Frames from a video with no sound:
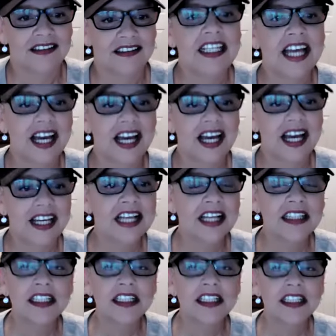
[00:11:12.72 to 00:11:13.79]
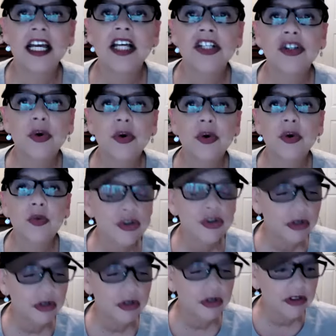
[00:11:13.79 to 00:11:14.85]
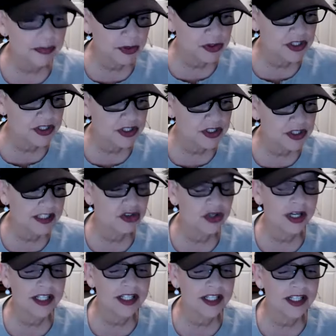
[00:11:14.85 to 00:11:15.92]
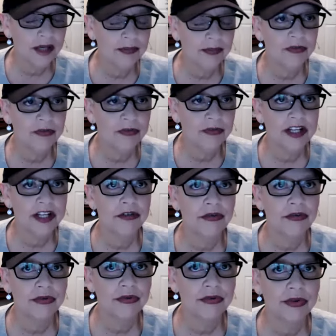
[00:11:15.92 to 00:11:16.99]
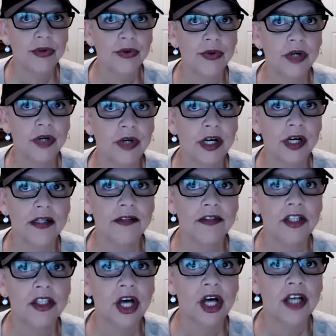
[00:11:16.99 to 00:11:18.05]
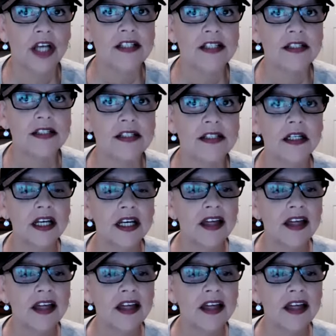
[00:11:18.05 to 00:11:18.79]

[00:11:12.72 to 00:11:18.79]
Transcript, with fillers: Yeah, exactly. So when you're the person that's trying to help your friend through uh, the loss,